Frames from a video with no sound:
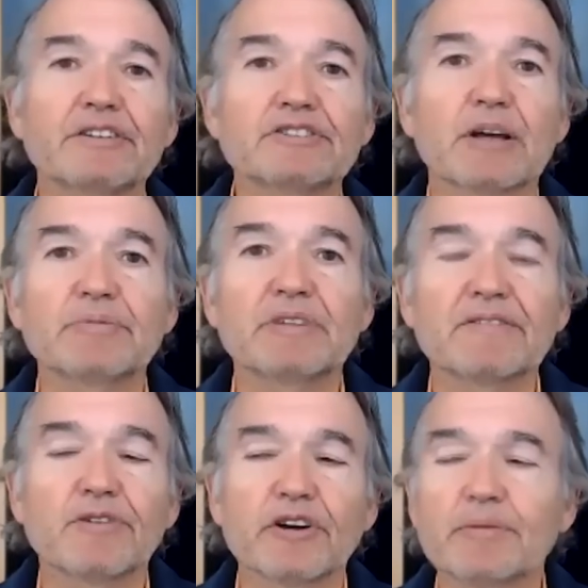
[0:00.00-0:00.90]
something
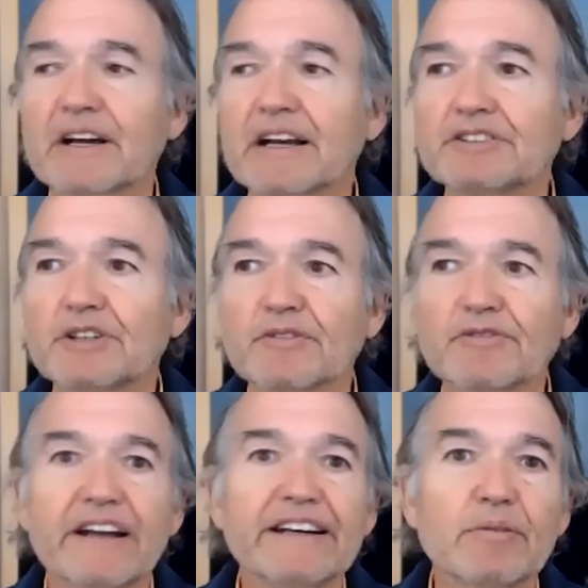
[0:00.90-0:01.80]
for you because you're
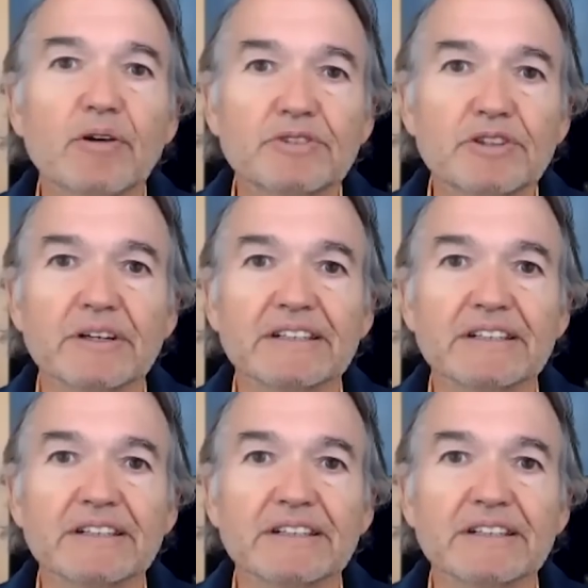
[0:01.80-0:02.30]
afraid he won't do it?